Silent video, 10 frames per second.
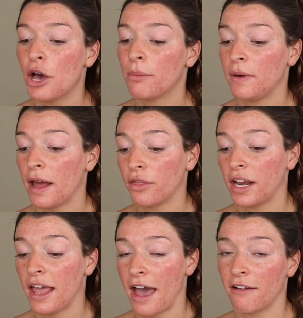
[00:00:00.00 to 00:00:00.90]
But now
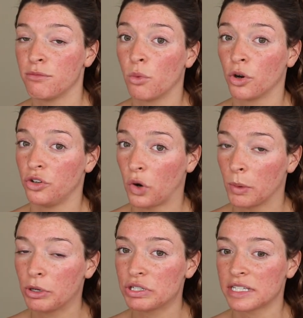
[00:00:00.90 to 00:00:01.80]
that I have more
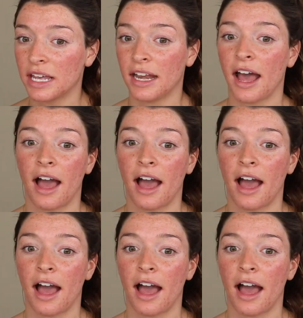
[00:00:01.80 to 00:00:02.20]
normal skin,